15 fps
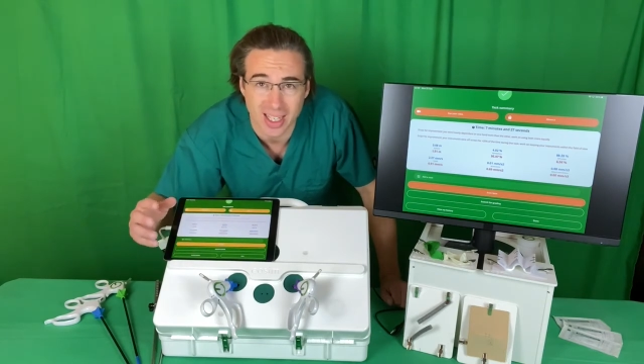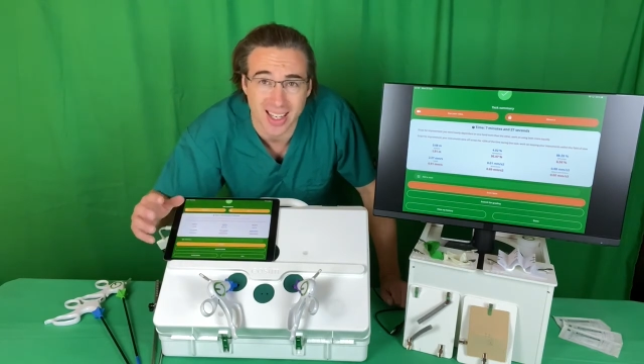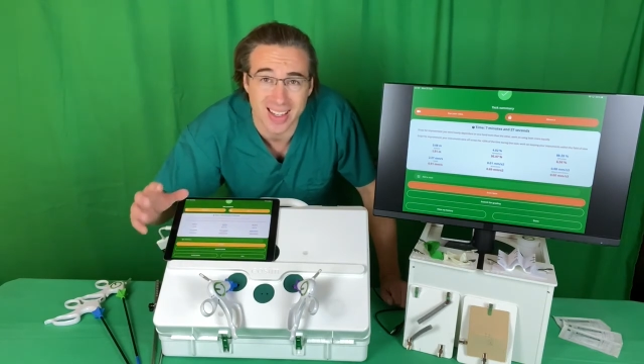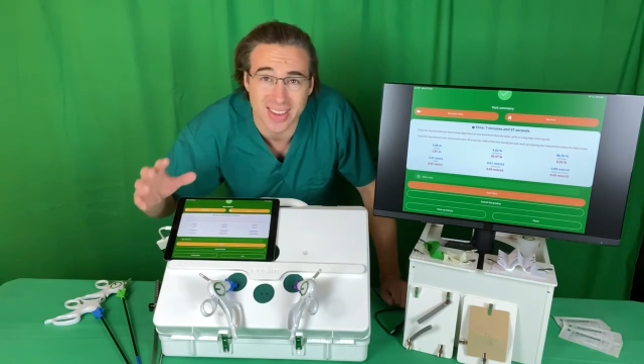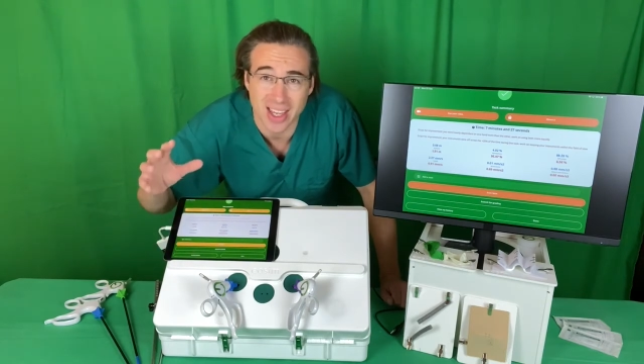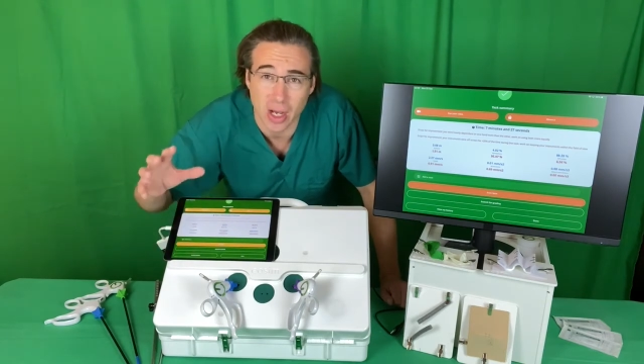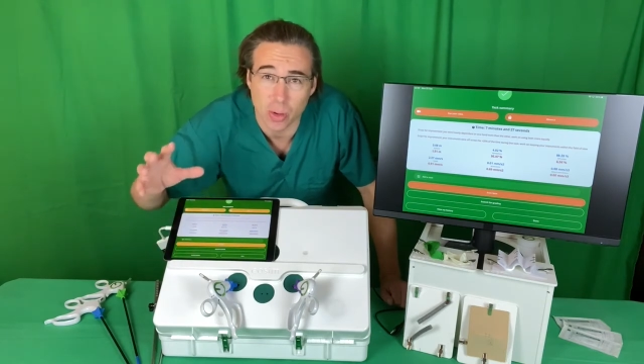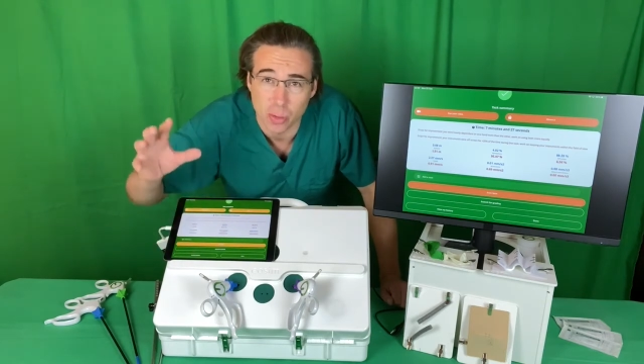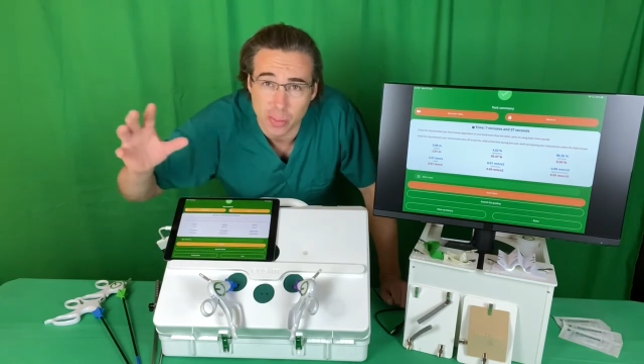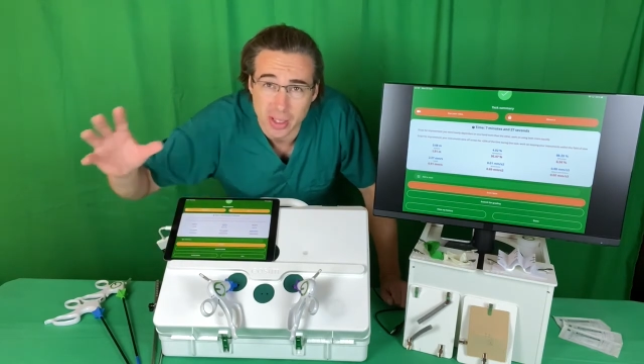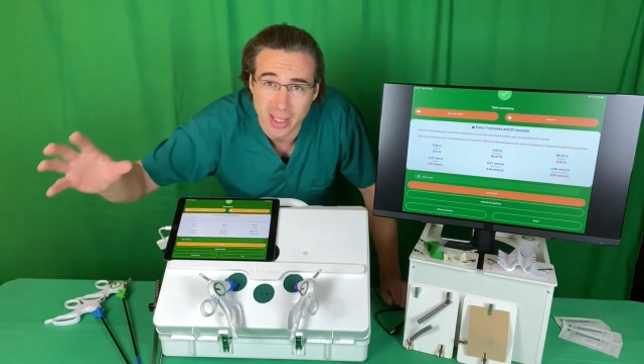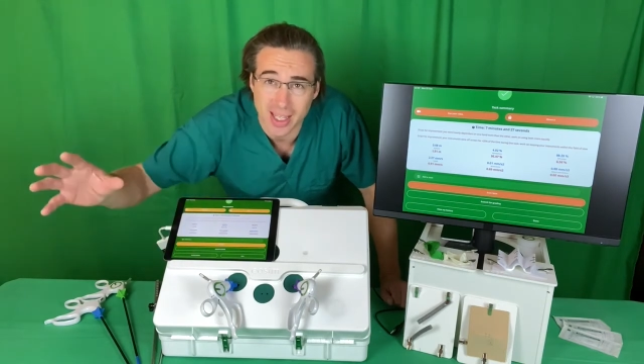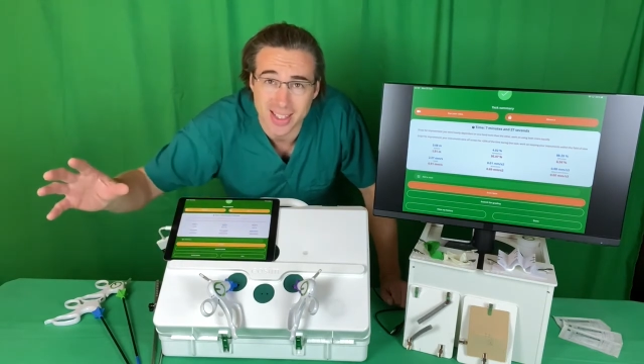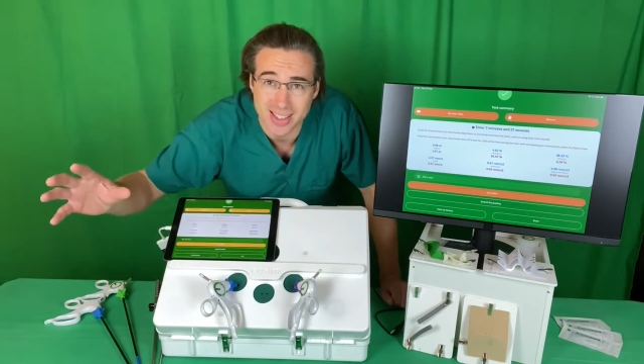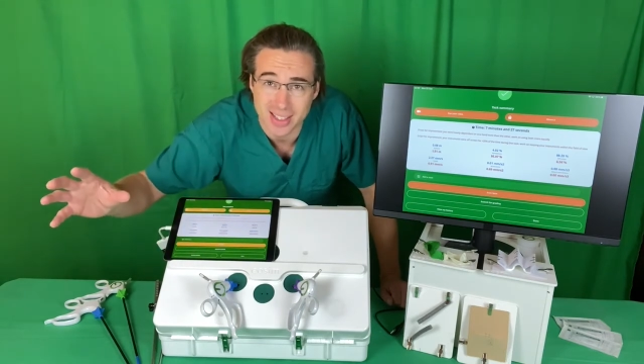and that will be
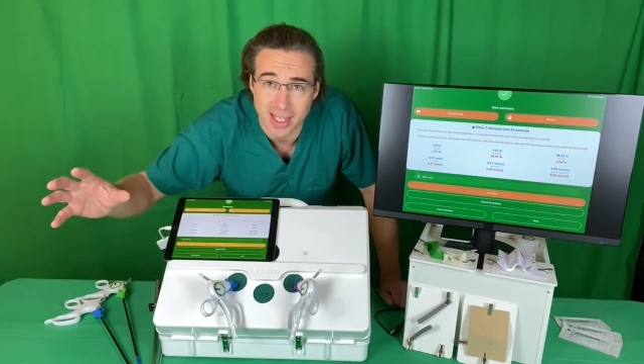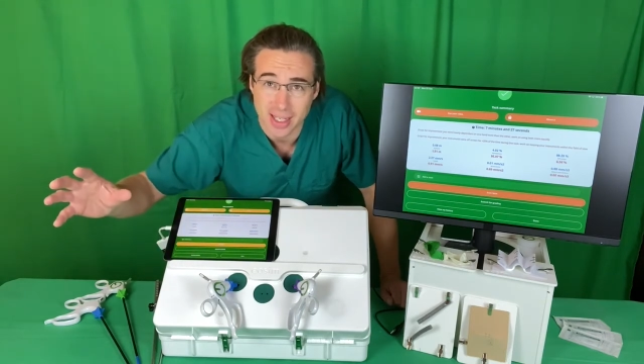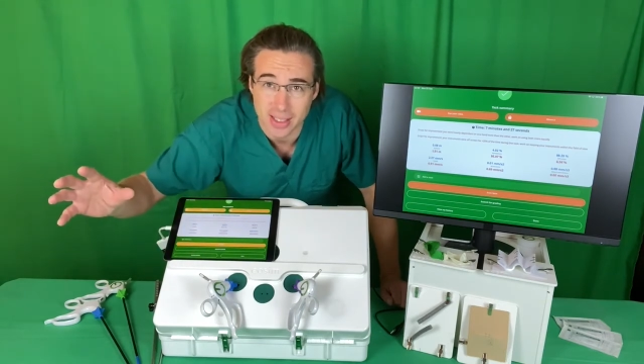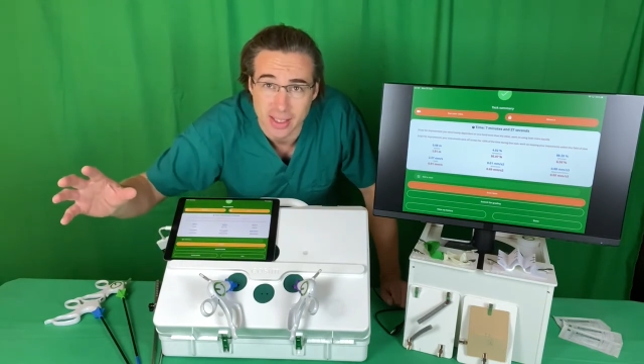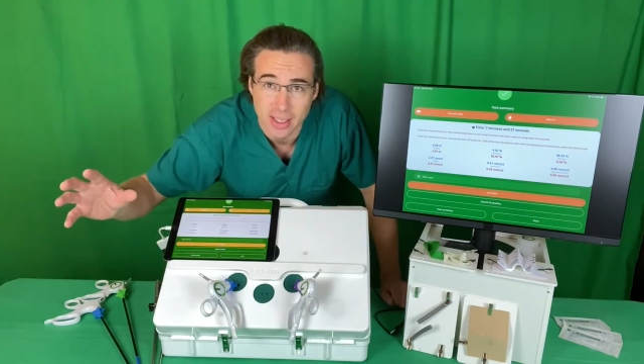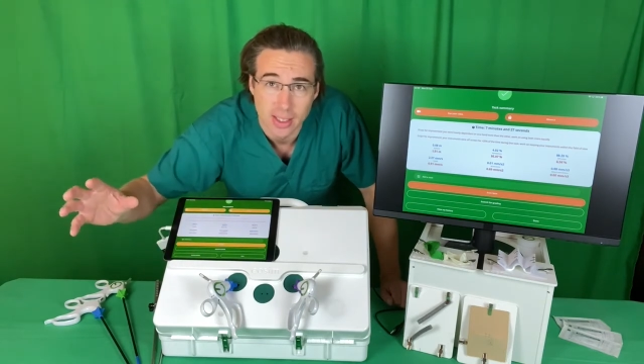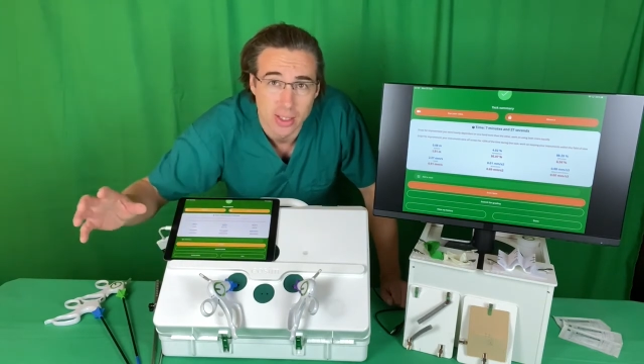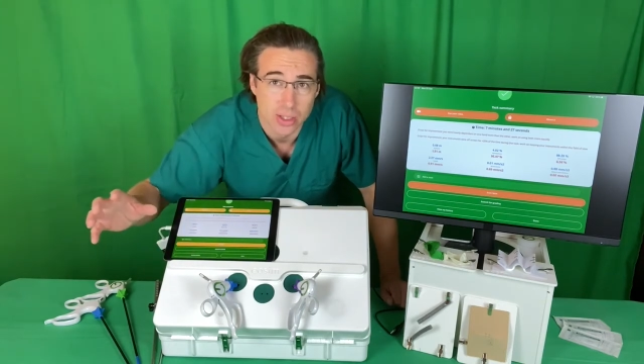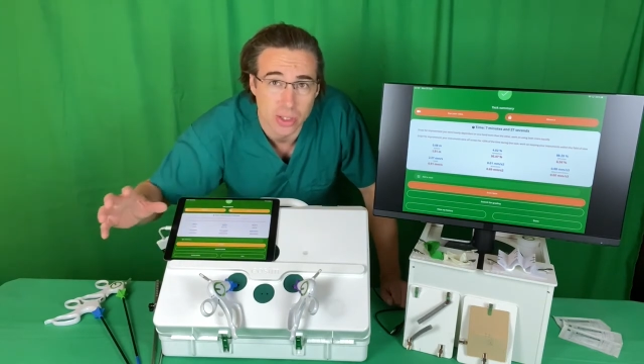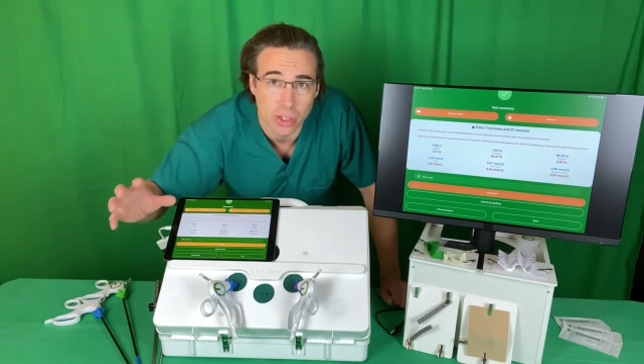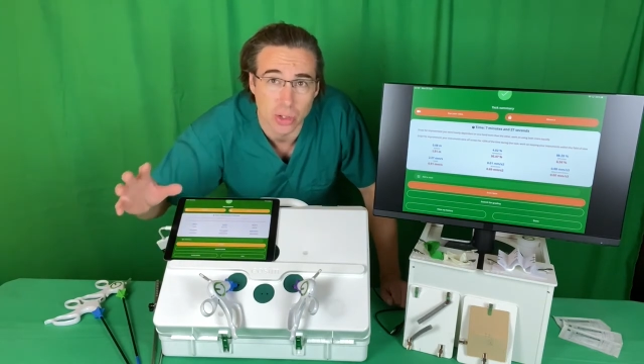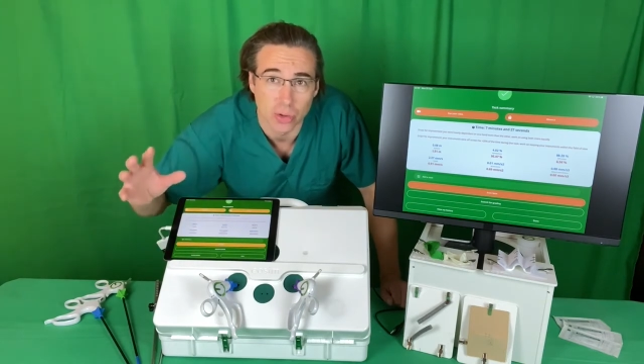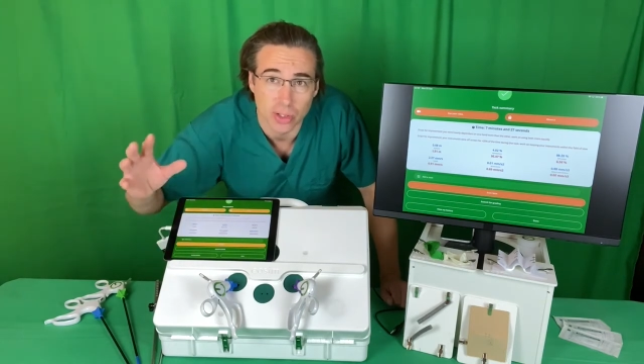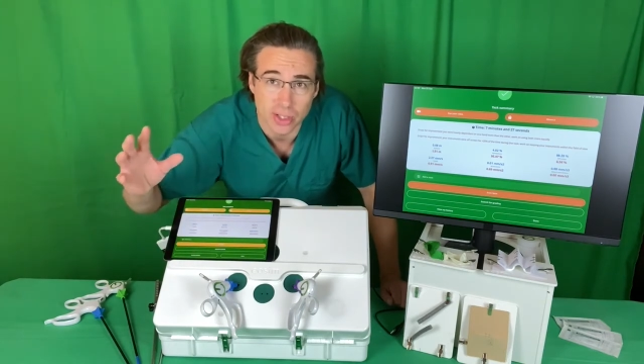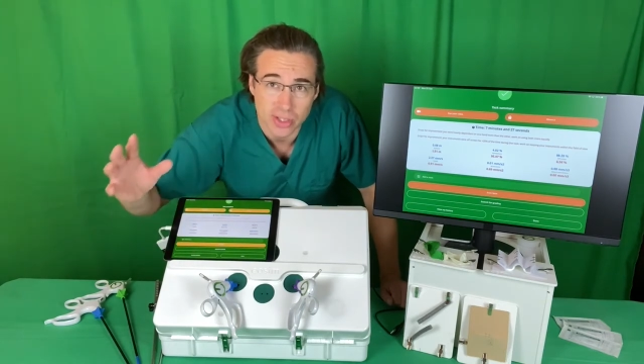then sent to
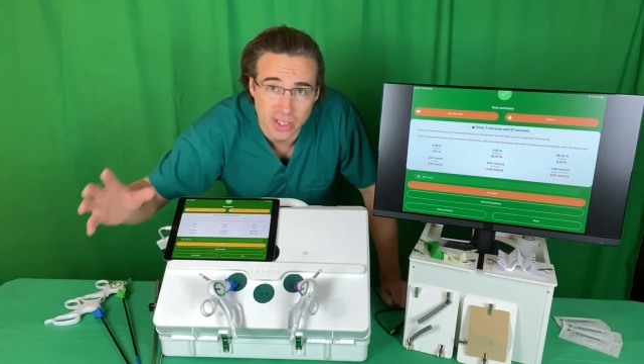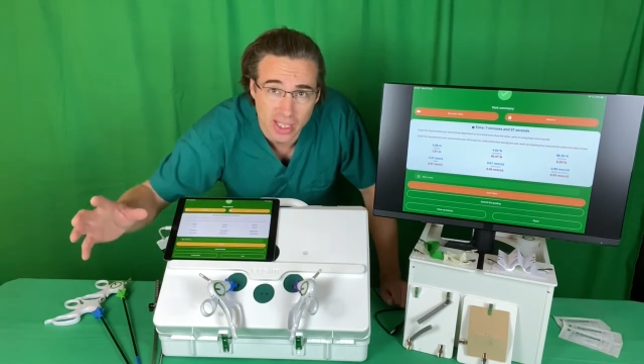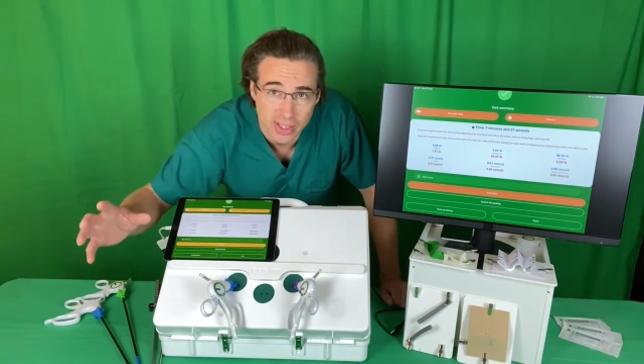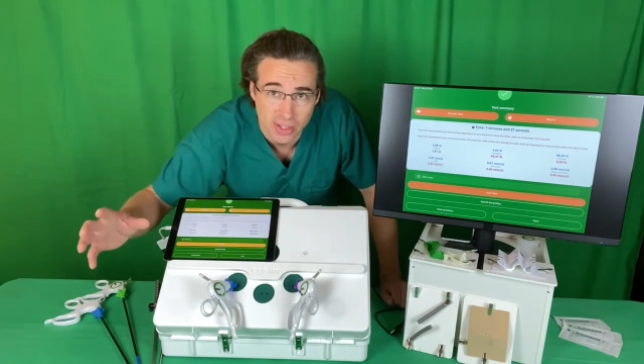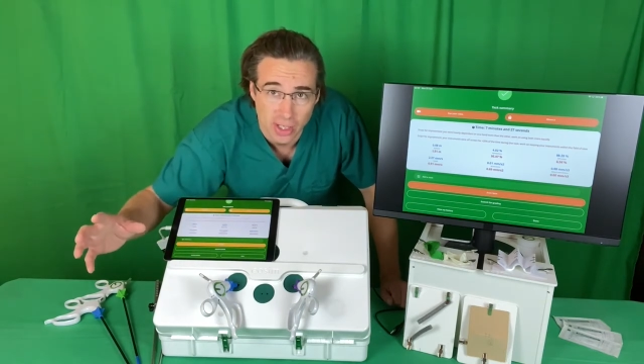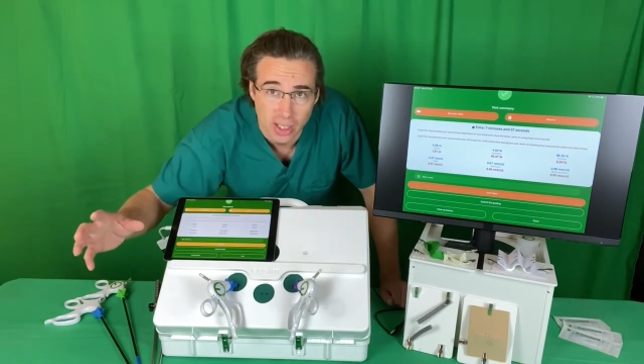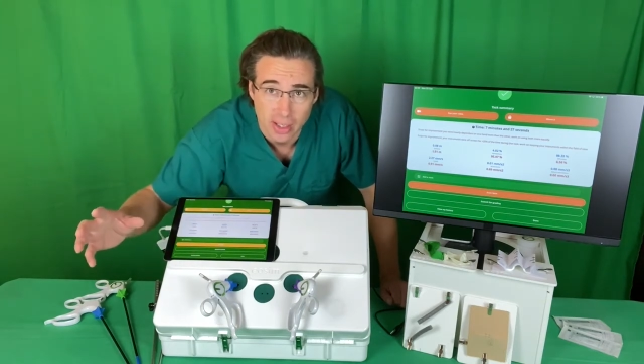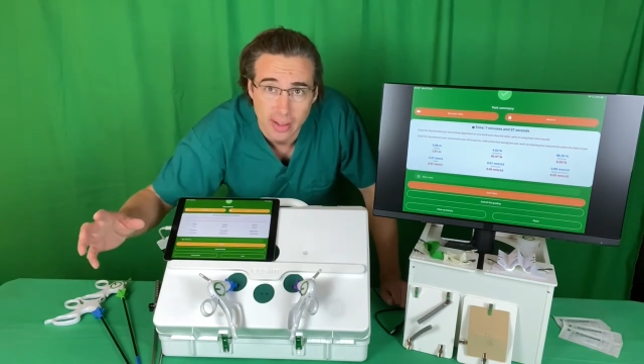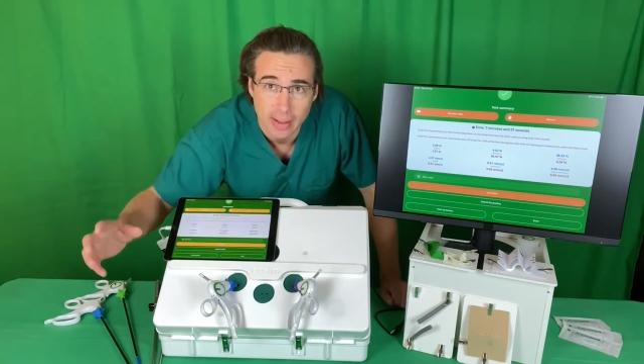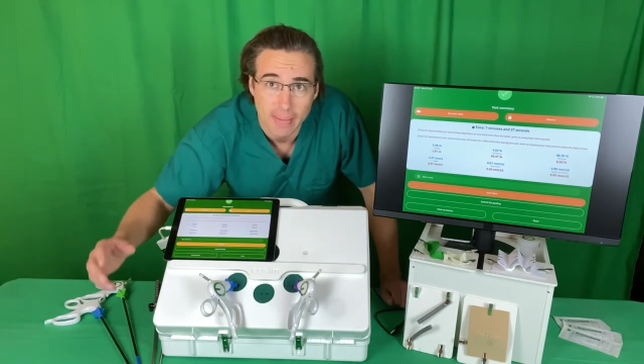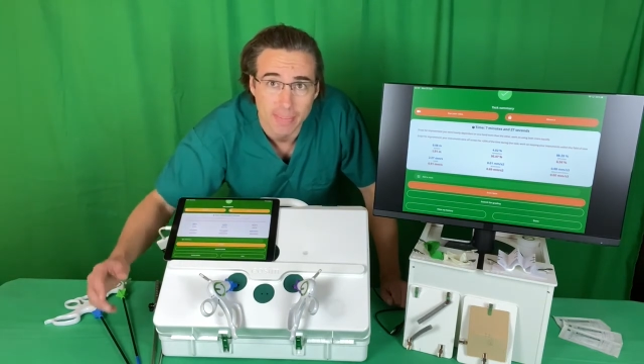your assessor,